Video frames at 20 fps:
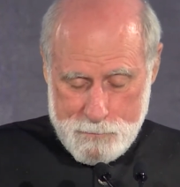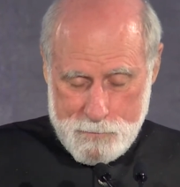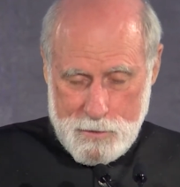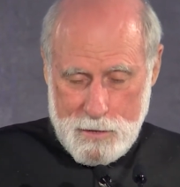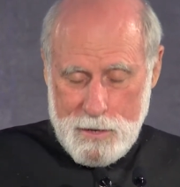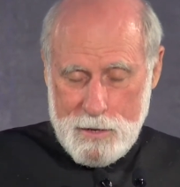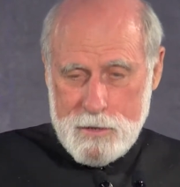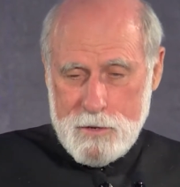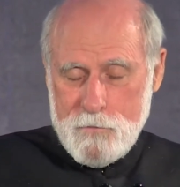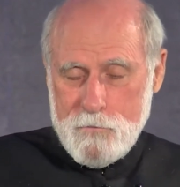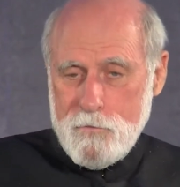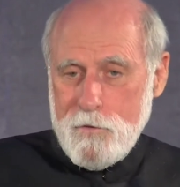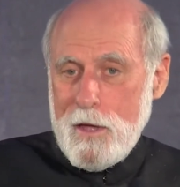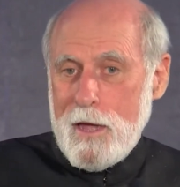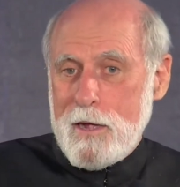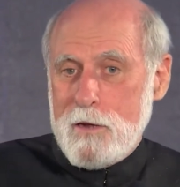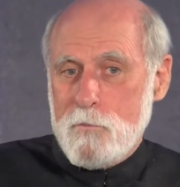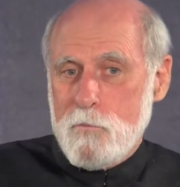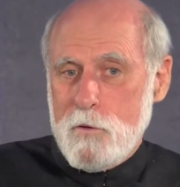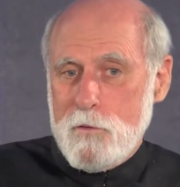And in
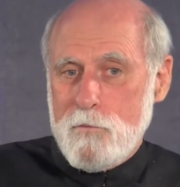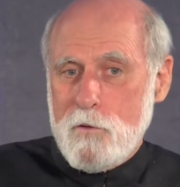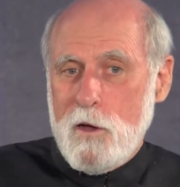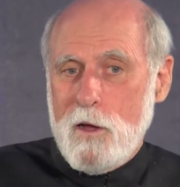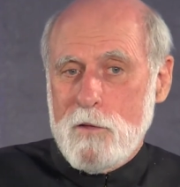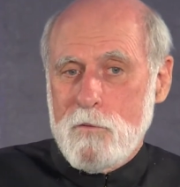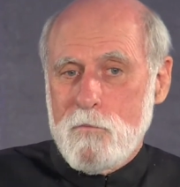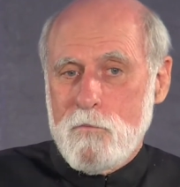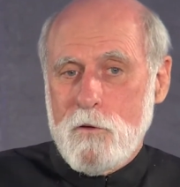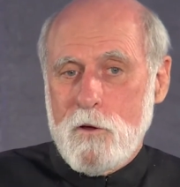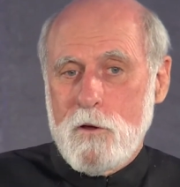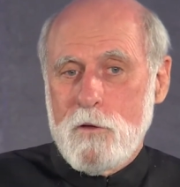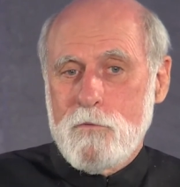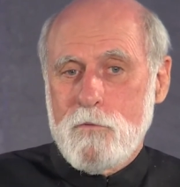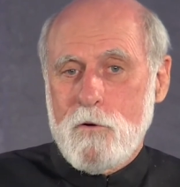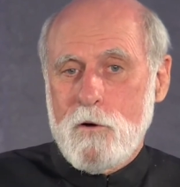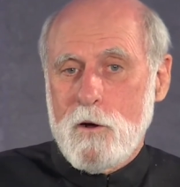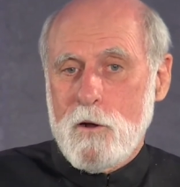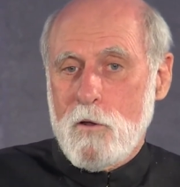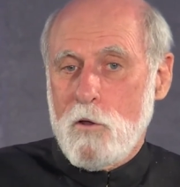fact, we've gotten very
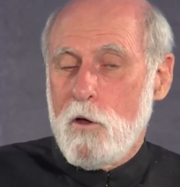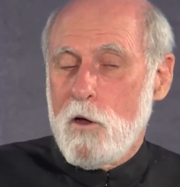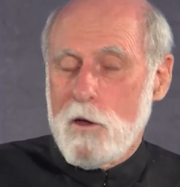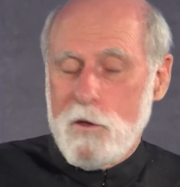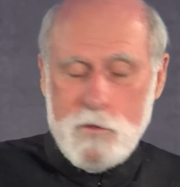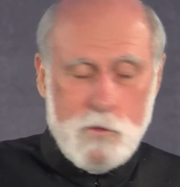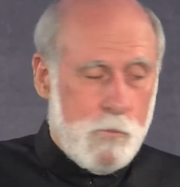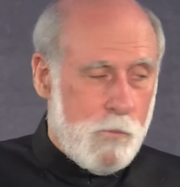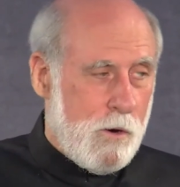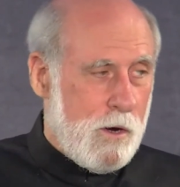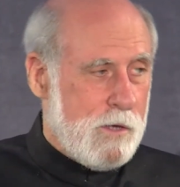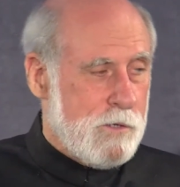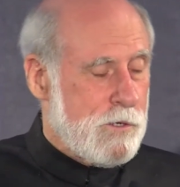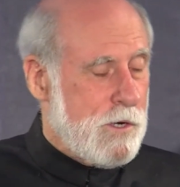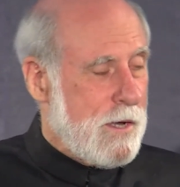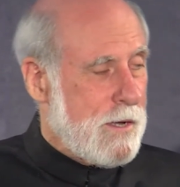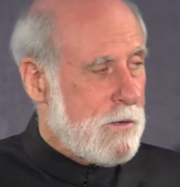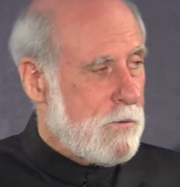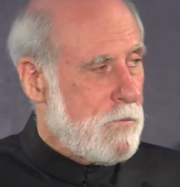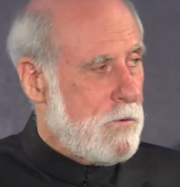far along in the
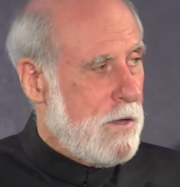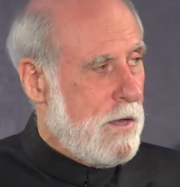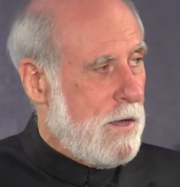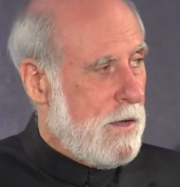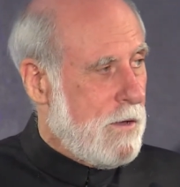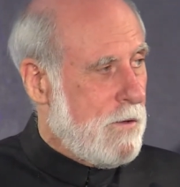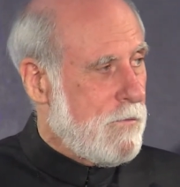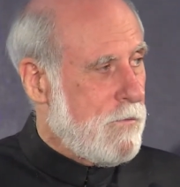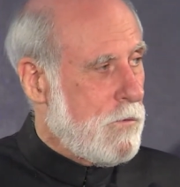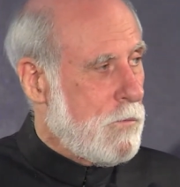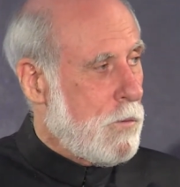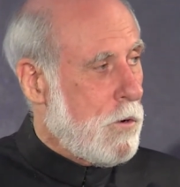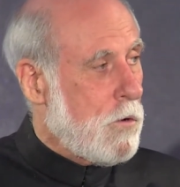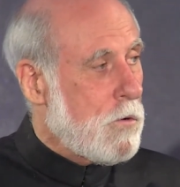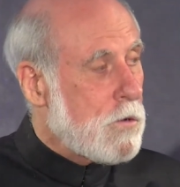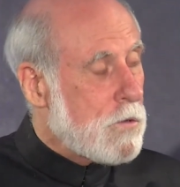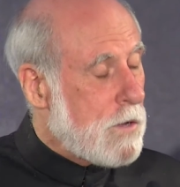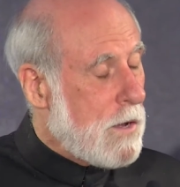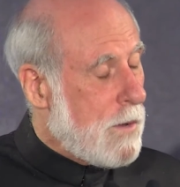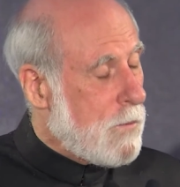project. We have the
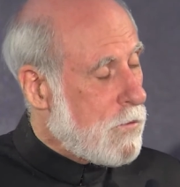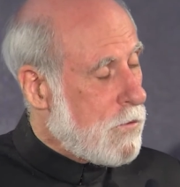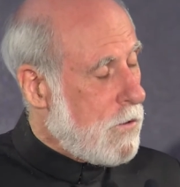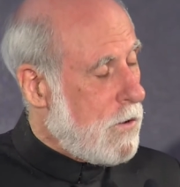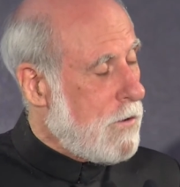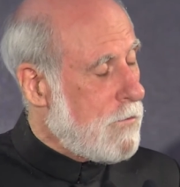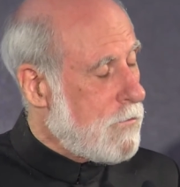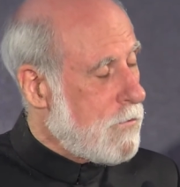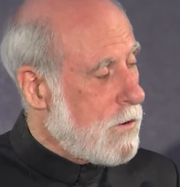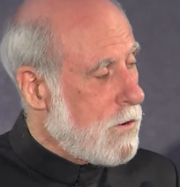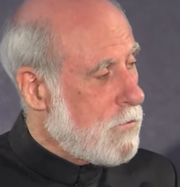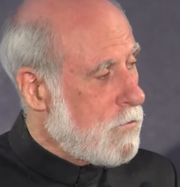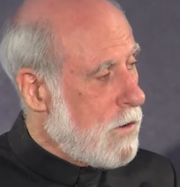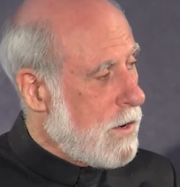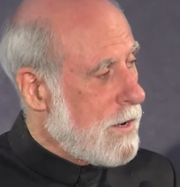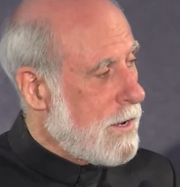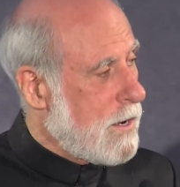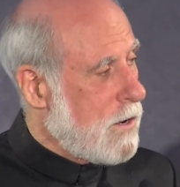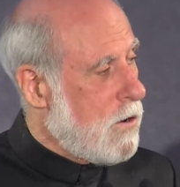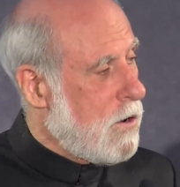prototype software
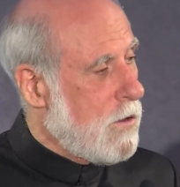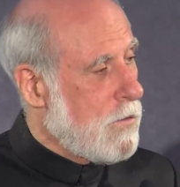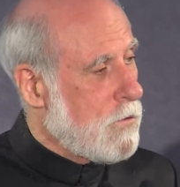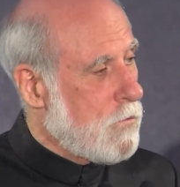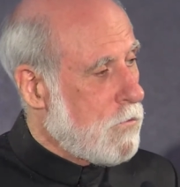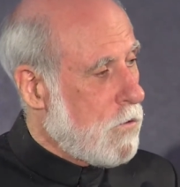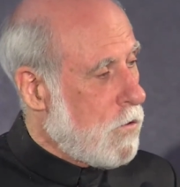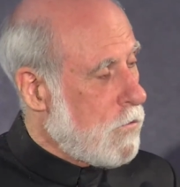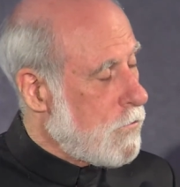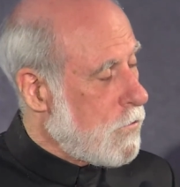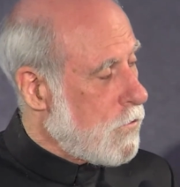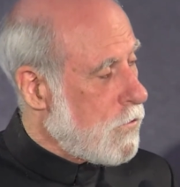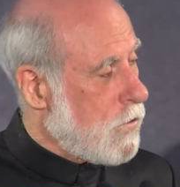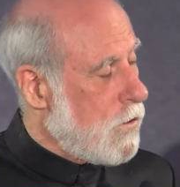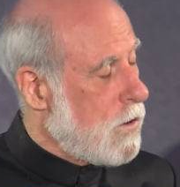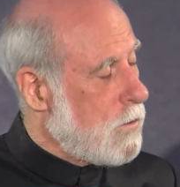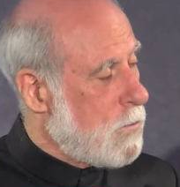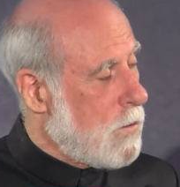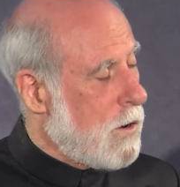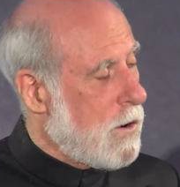running on the rovers
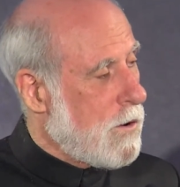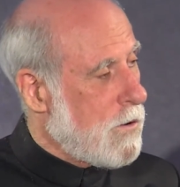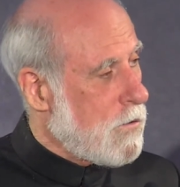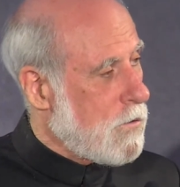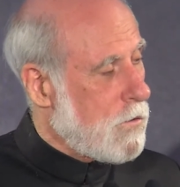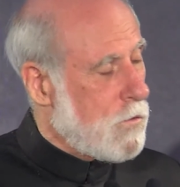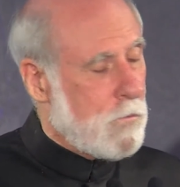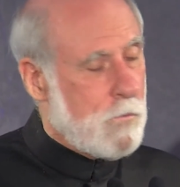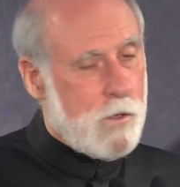on Mars.